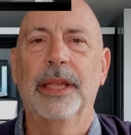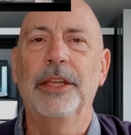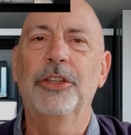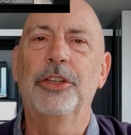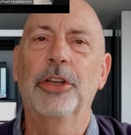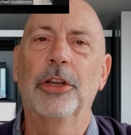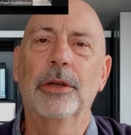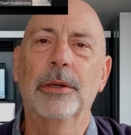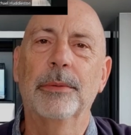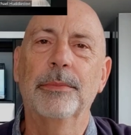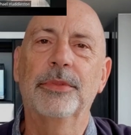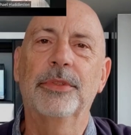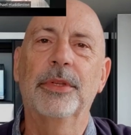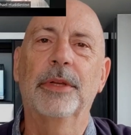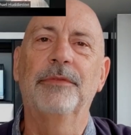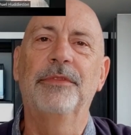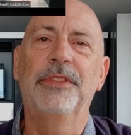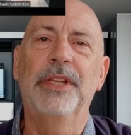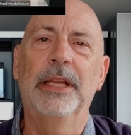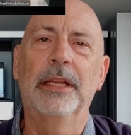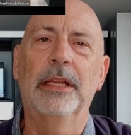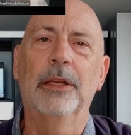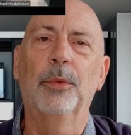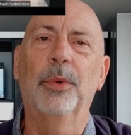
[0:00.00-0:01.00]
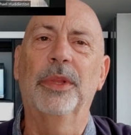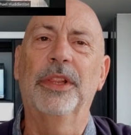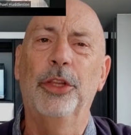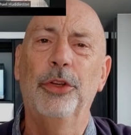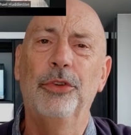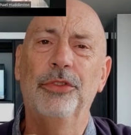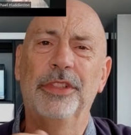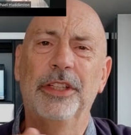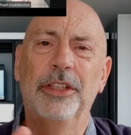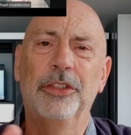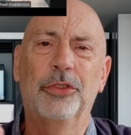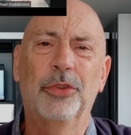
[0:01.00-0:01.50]
In terms of dealing with
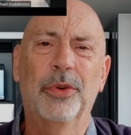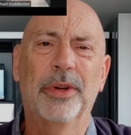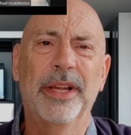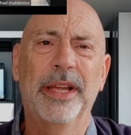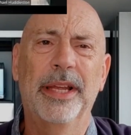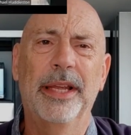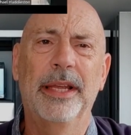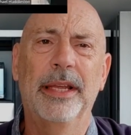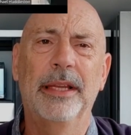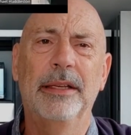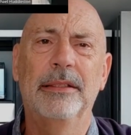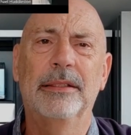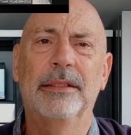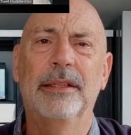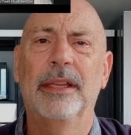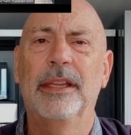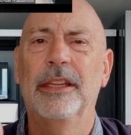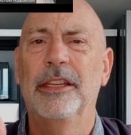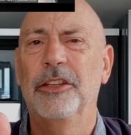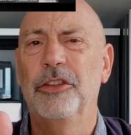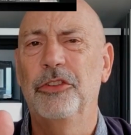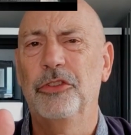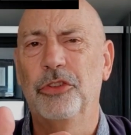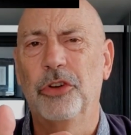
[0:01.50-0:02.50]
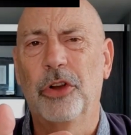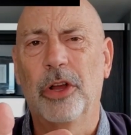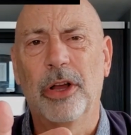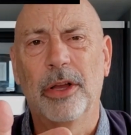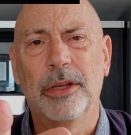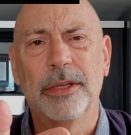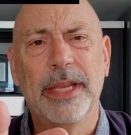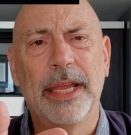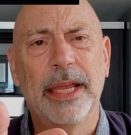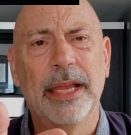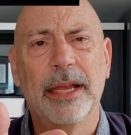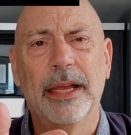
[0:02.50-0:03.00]
losing trades and
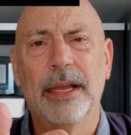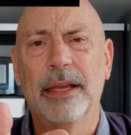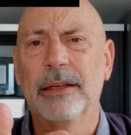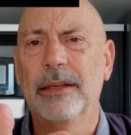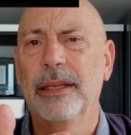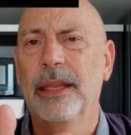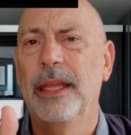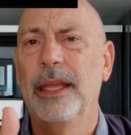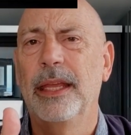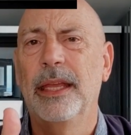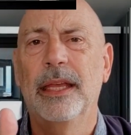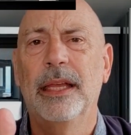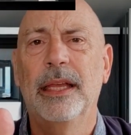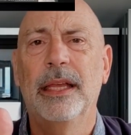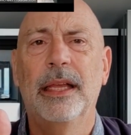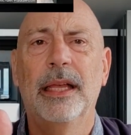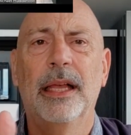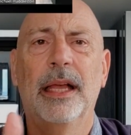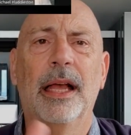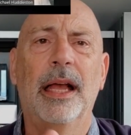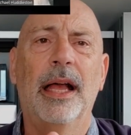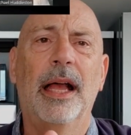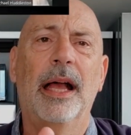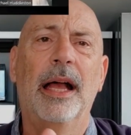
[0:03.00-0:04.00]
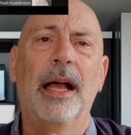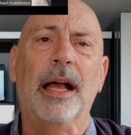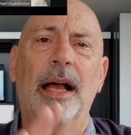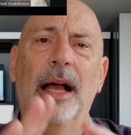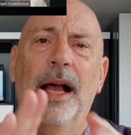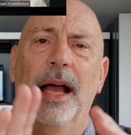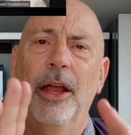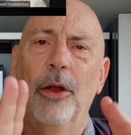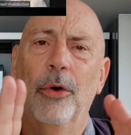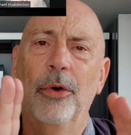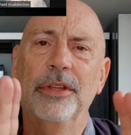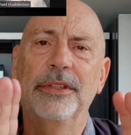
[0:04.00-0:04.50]
drawdown,
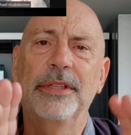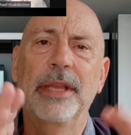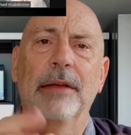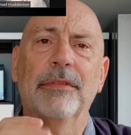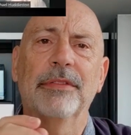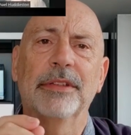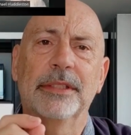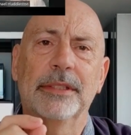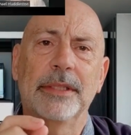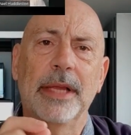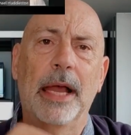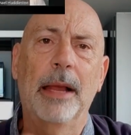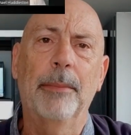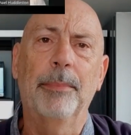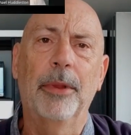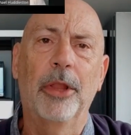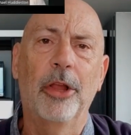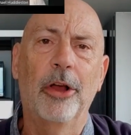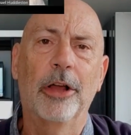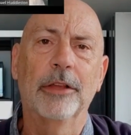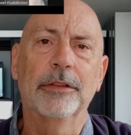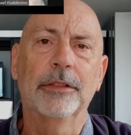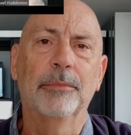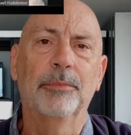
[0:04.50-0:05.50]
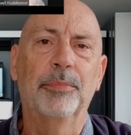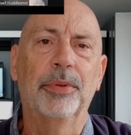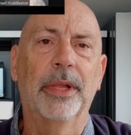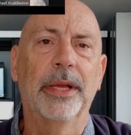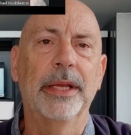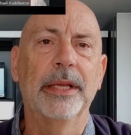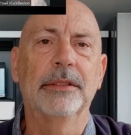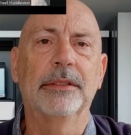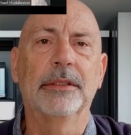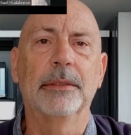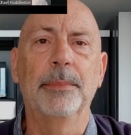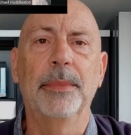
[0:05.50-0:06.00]
I always have a stop loss in
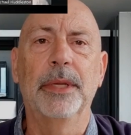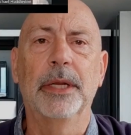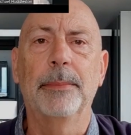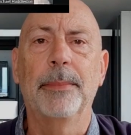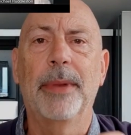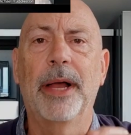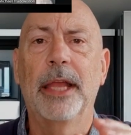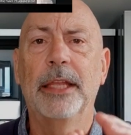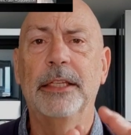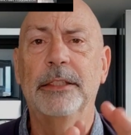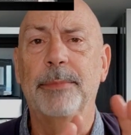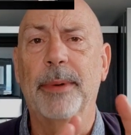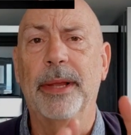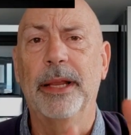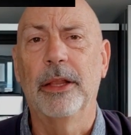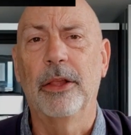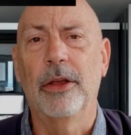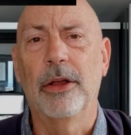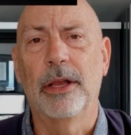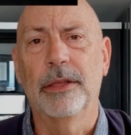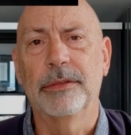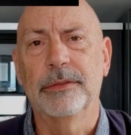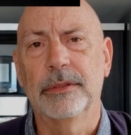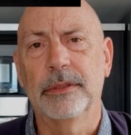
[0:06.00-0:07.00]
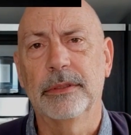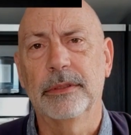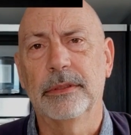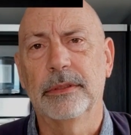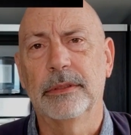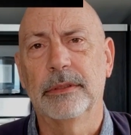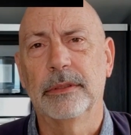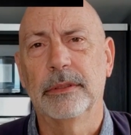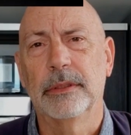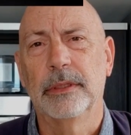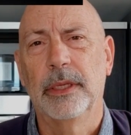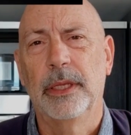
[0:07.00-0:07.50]
place to minimize my
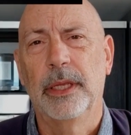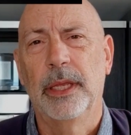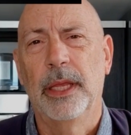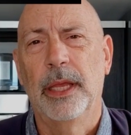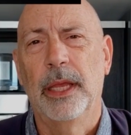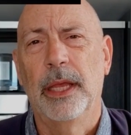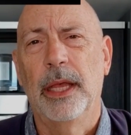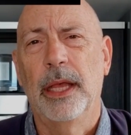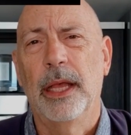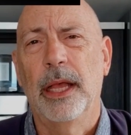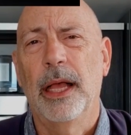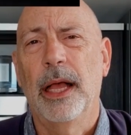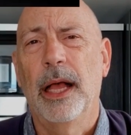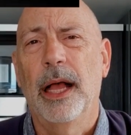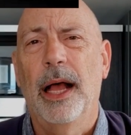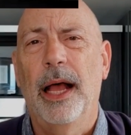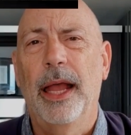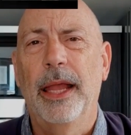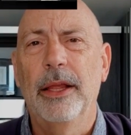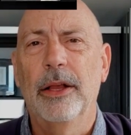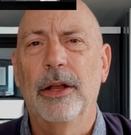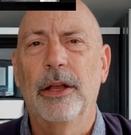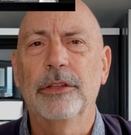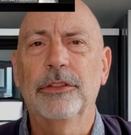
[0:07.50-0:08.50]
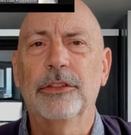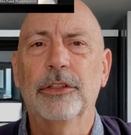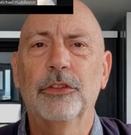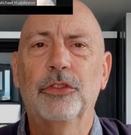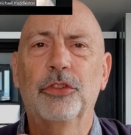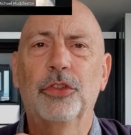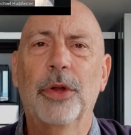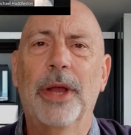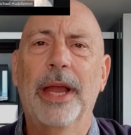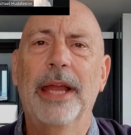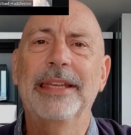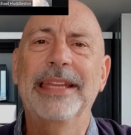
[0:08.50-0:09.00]
losses. I also
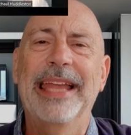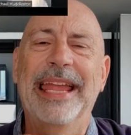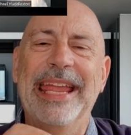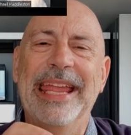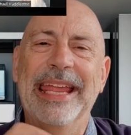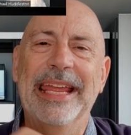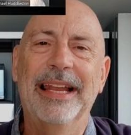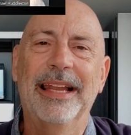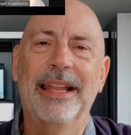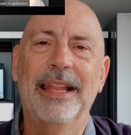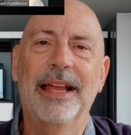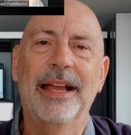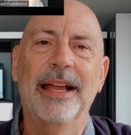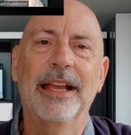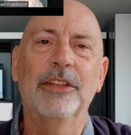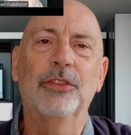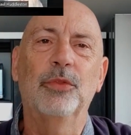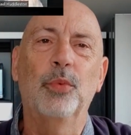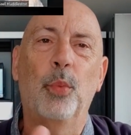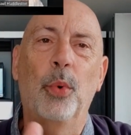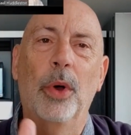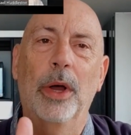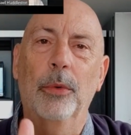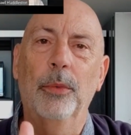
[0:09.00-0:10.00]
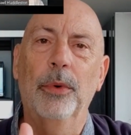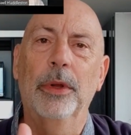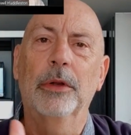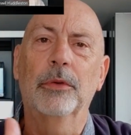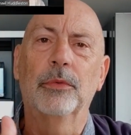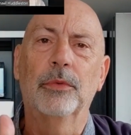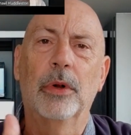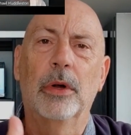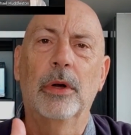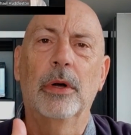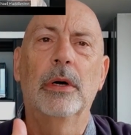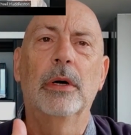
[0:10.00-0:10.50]
try to analyze what went
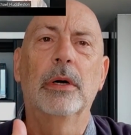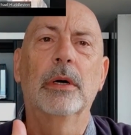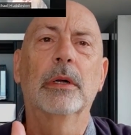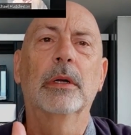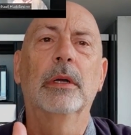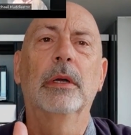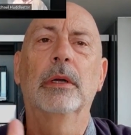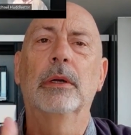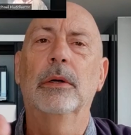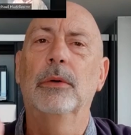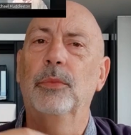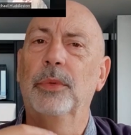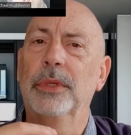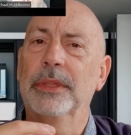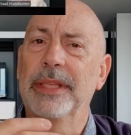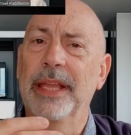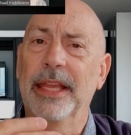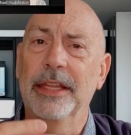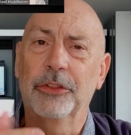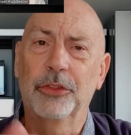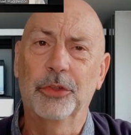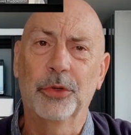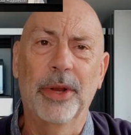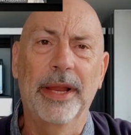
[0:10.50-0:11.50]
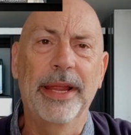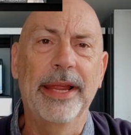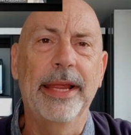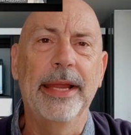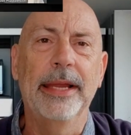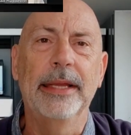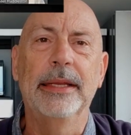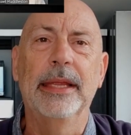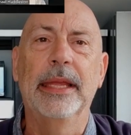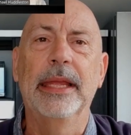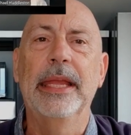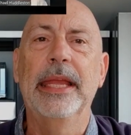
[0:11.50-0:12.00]
wrong with that
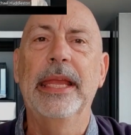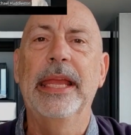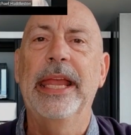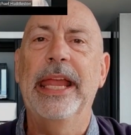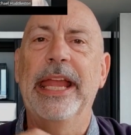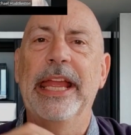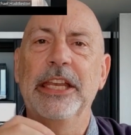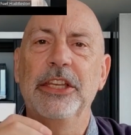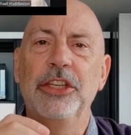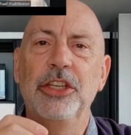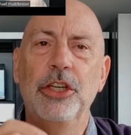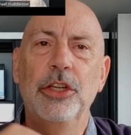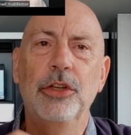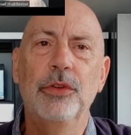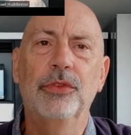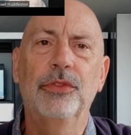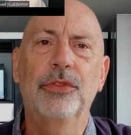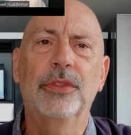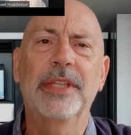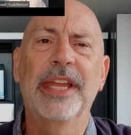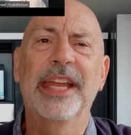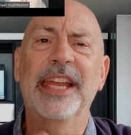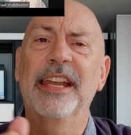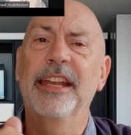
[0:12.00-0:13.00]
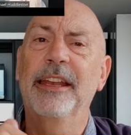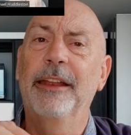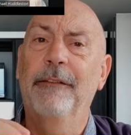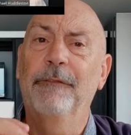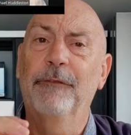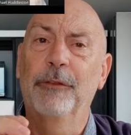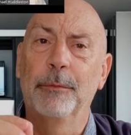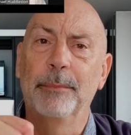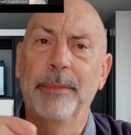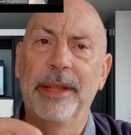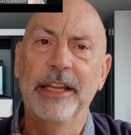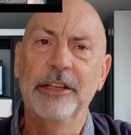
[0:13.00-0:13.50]
trade and use that
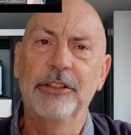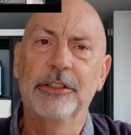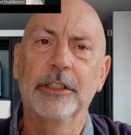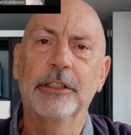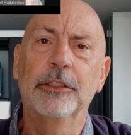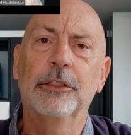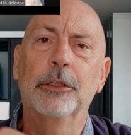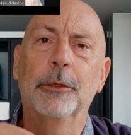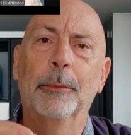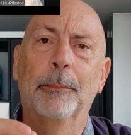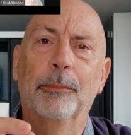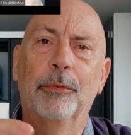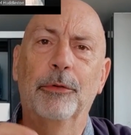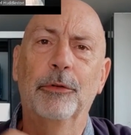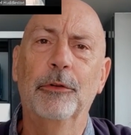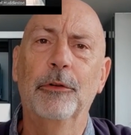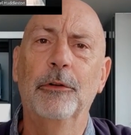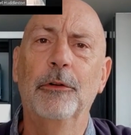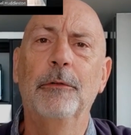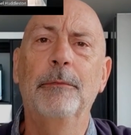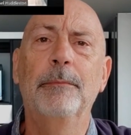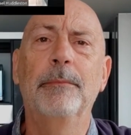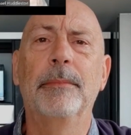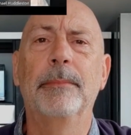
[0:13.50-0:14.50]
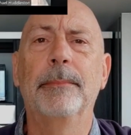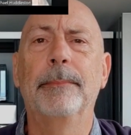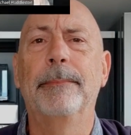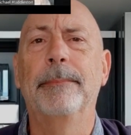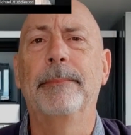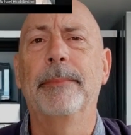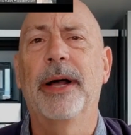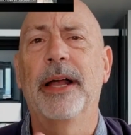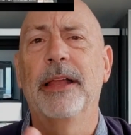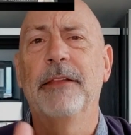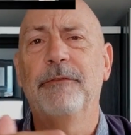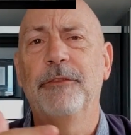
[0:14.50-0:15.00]
information to improve
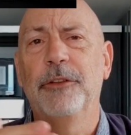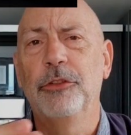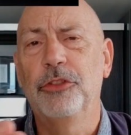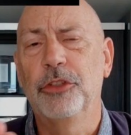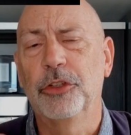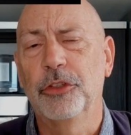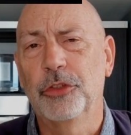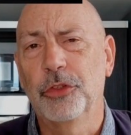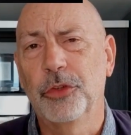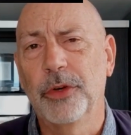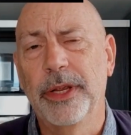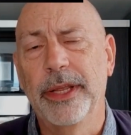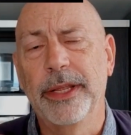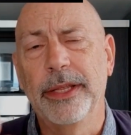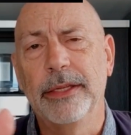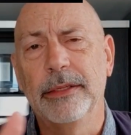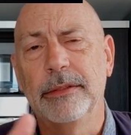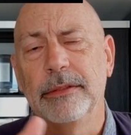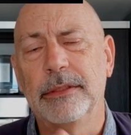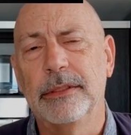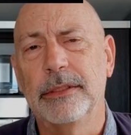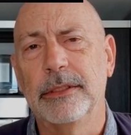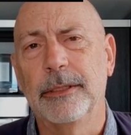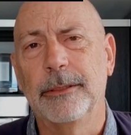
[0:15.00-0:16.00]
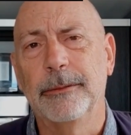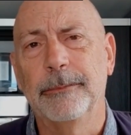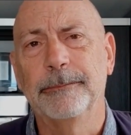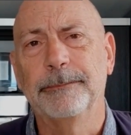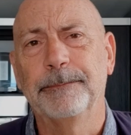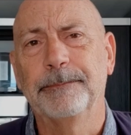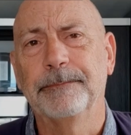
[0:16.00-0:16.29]
my future trades.